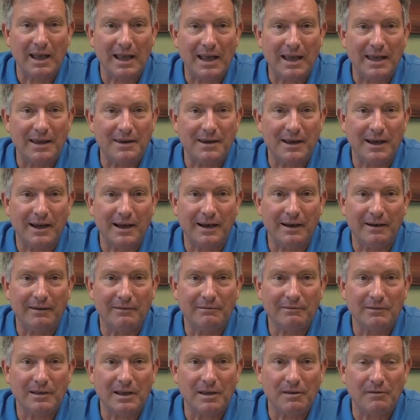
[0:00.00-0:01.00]
And uh,
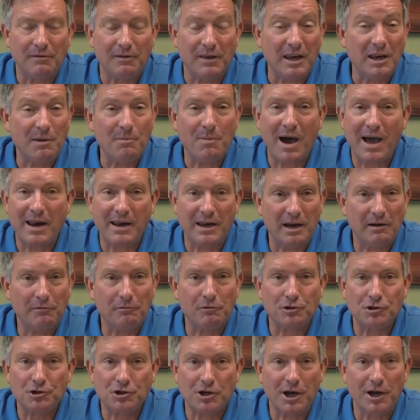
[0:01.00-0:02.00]
if anybody
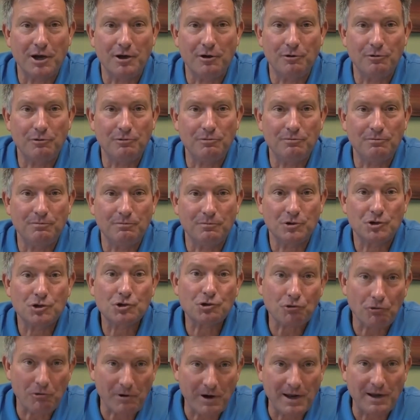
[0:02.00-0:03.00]
ever showed
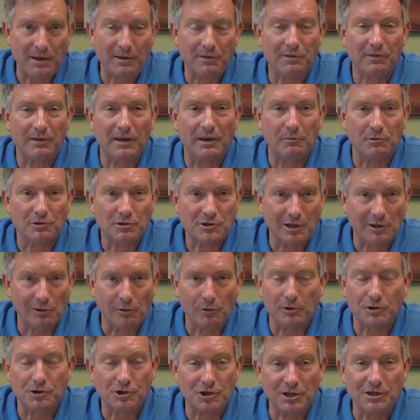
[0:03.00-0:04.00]
strength, it was the
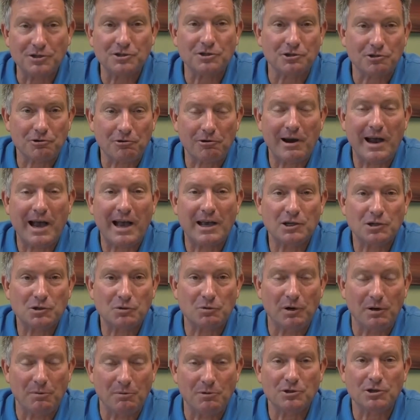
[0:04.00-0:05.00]
Lord Jesus
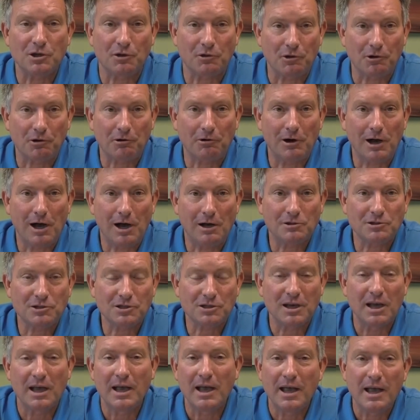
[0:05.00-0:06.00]
Christ when he was on the
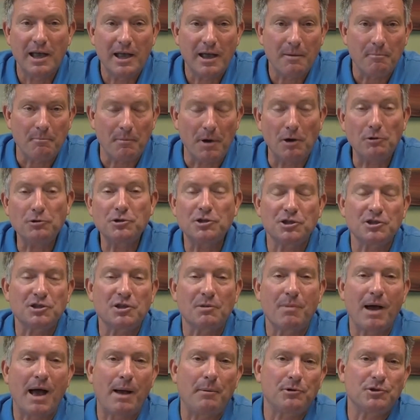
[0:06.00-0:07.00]
cross. Moses,
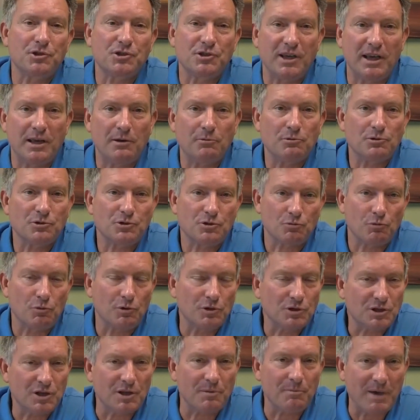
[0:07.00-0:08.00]
the Bible says, was,
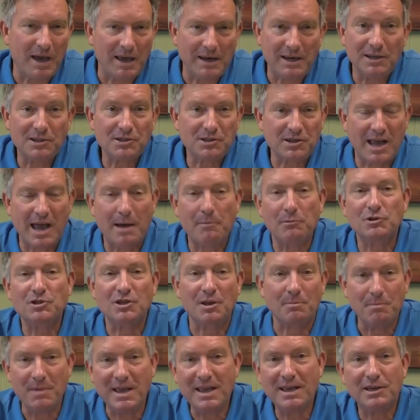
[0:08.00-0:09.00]
was the, at his time
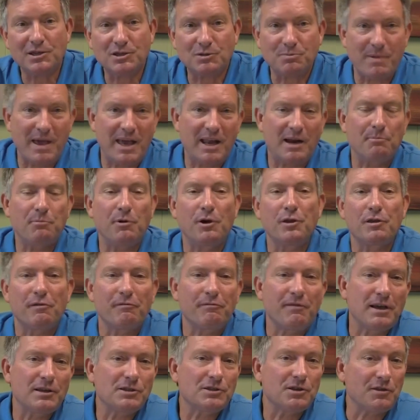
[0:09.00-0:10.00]
was the meekest man upon the
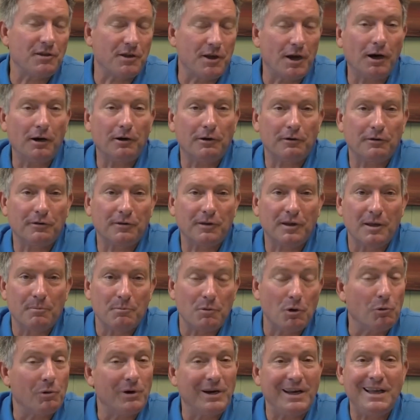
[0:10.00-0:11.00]
face of the earth.
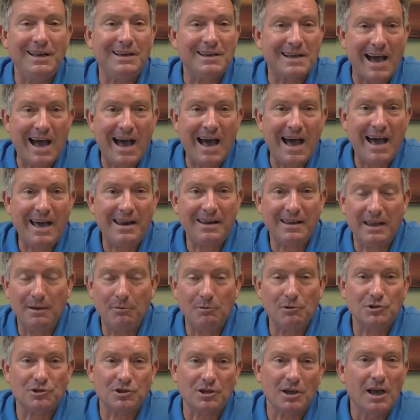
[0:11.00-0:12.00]
But when he died, he
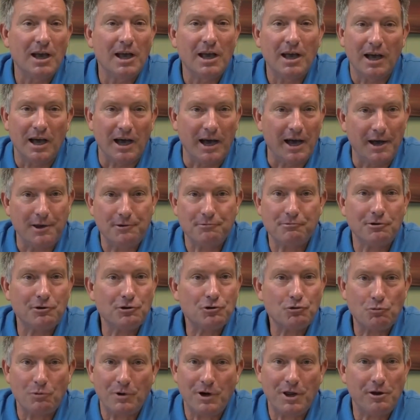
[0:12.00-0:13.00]
was
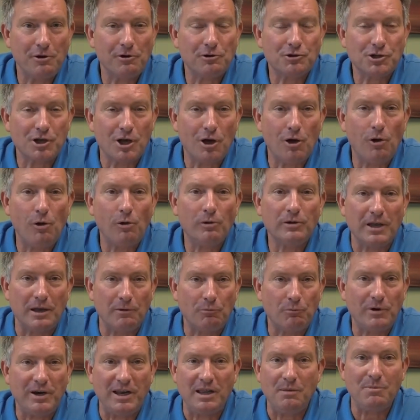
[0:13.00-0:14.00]
120 years old,
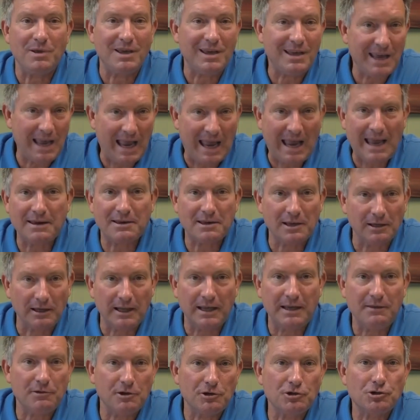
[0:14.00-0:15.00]
and when he began to
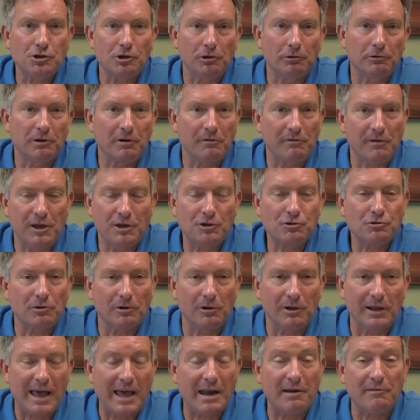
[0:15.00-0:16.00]
lead the children of
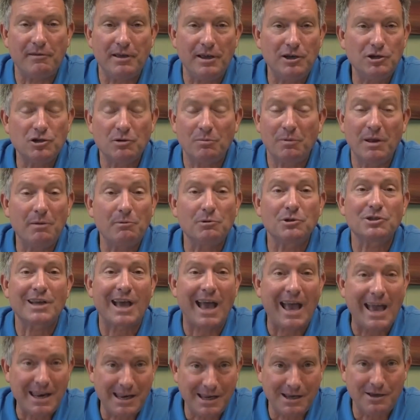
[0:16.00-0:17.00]
Israel out of Egypt, he
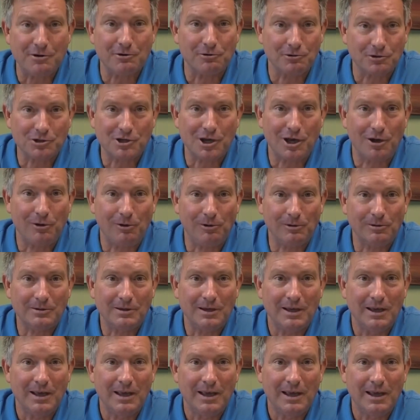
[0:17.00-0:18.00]
was 80 years old.
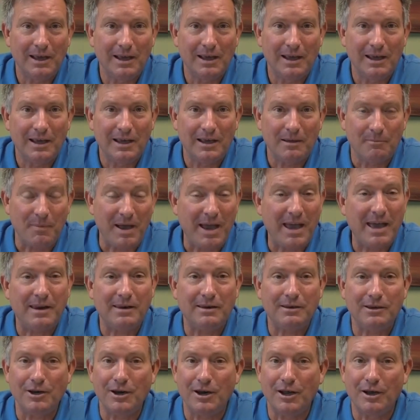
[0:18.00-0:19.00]

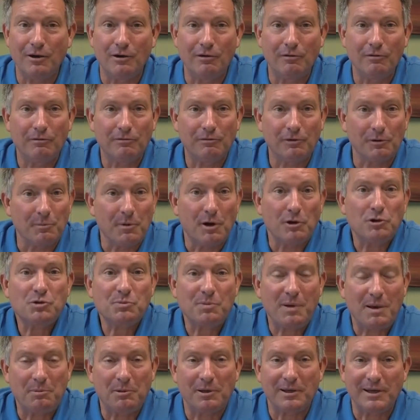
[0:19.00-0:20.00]
Man, you know, for
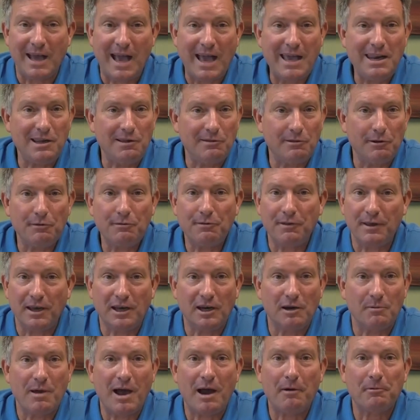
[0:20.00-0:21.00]
most people at 80, they're
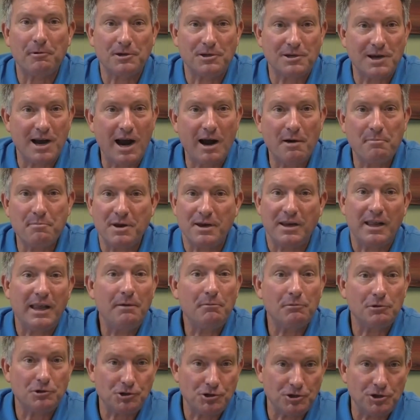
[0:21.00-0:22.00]
thinking about retirement.
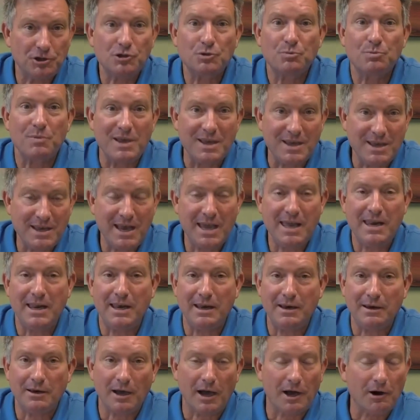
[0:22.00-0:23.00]
He was just
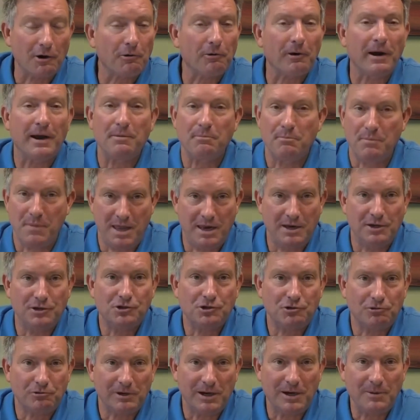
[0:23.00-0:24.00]
beginning a great
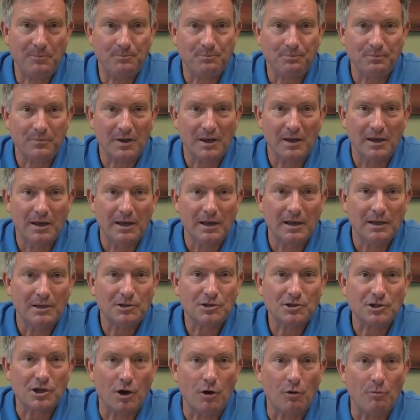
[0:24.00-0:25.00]
ministry.
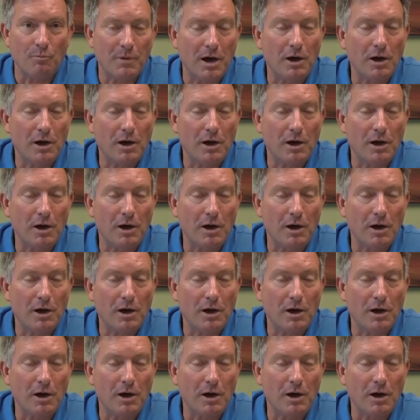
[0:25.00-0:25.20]
So